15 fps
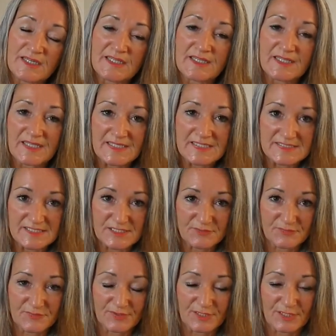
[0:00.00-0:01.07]
easy to
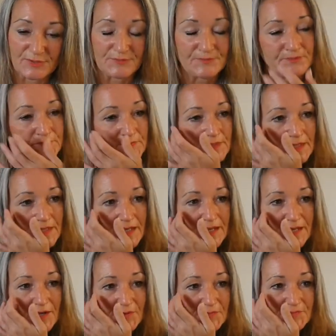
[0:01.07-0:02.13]
follow,
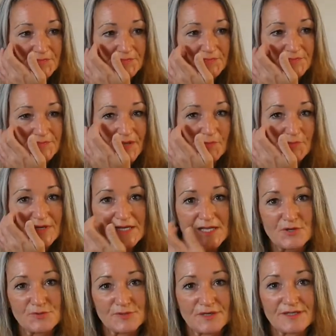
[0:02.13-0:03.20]
and we
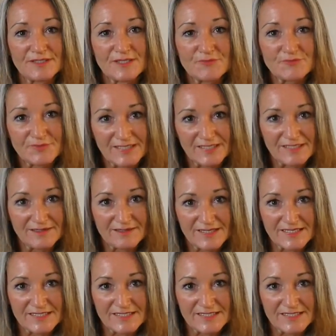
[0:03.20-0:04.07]
know that I don't really like